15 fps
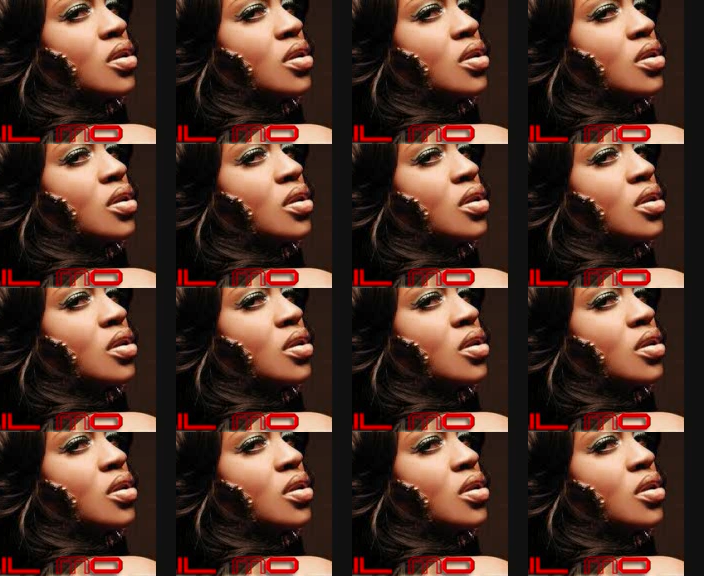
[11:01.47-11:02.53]

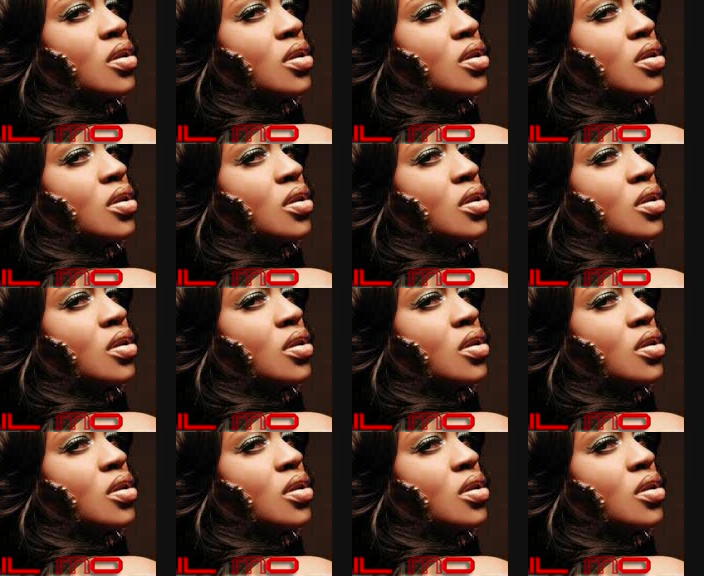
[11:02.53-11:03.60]

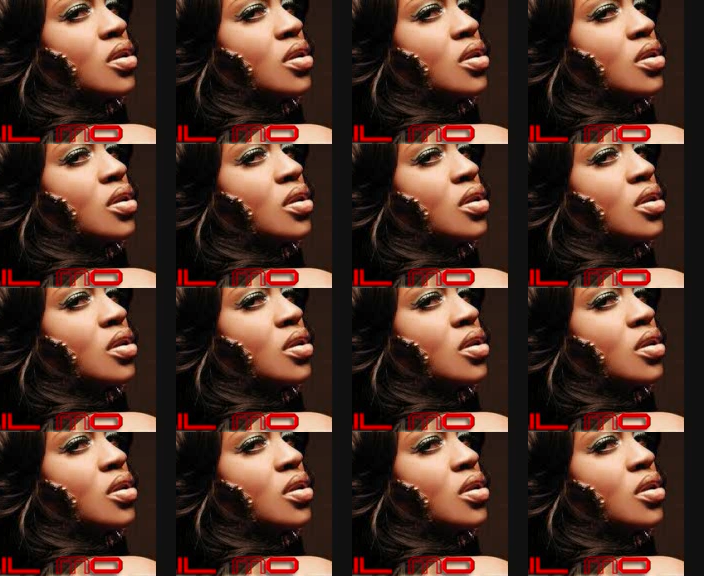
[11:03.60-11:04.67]

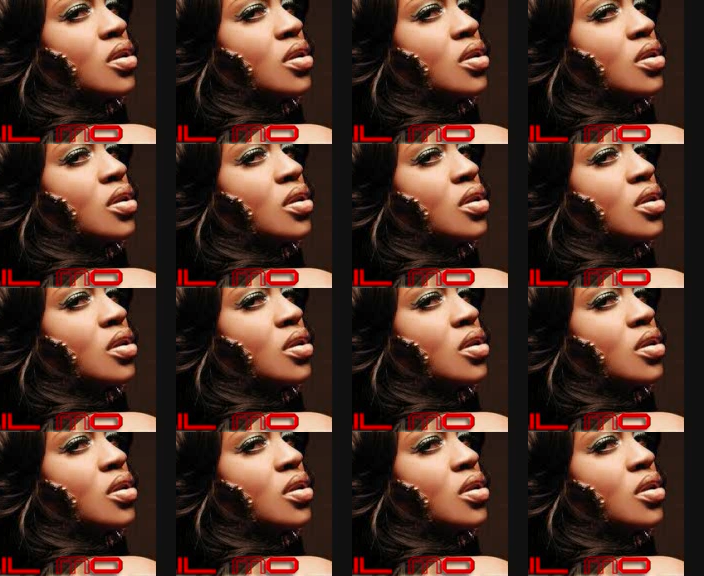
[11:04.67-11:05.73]

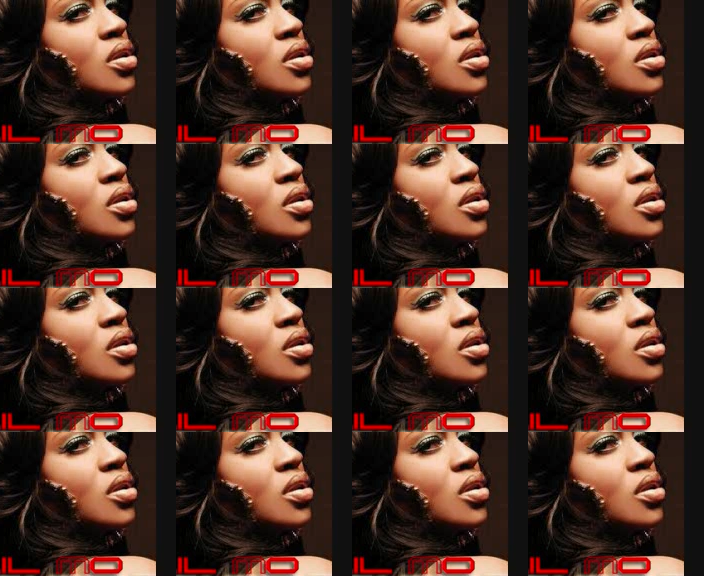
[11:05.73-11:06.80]

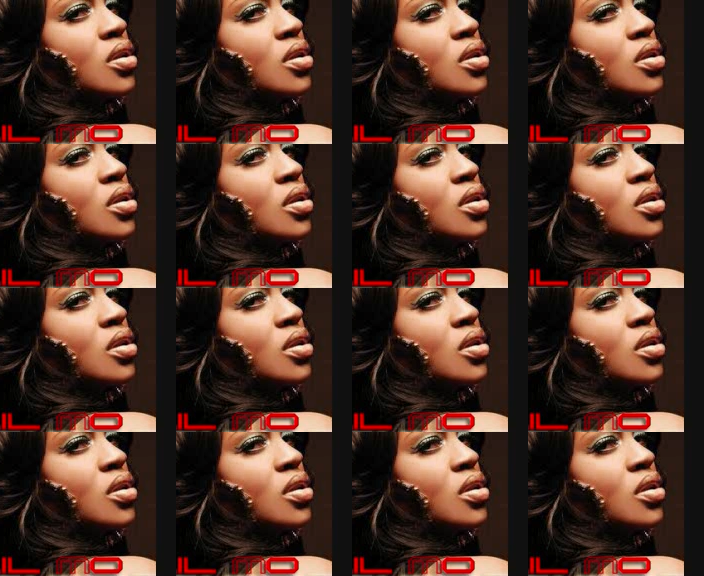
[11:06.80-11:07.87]

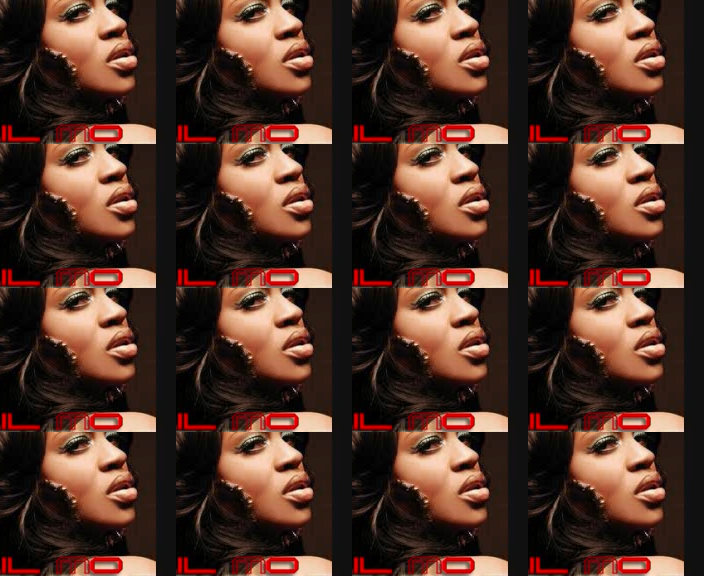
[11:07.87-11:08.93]

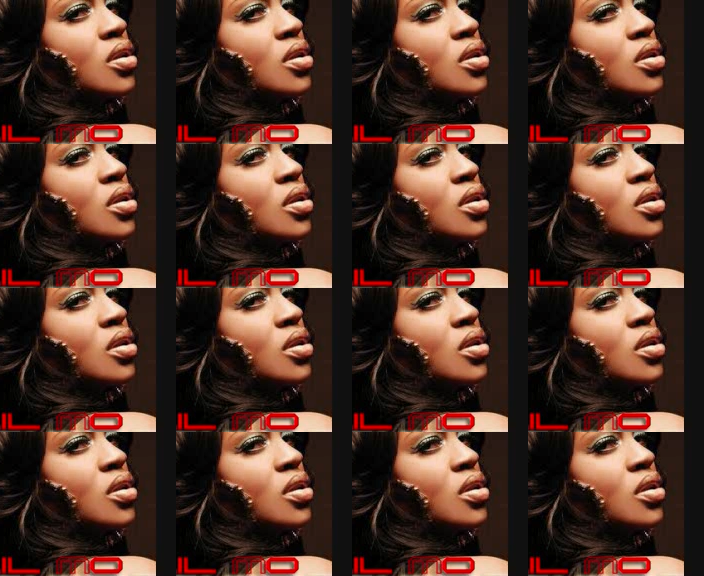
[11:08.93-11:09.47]
The face doesn't move, so there is nothing to read.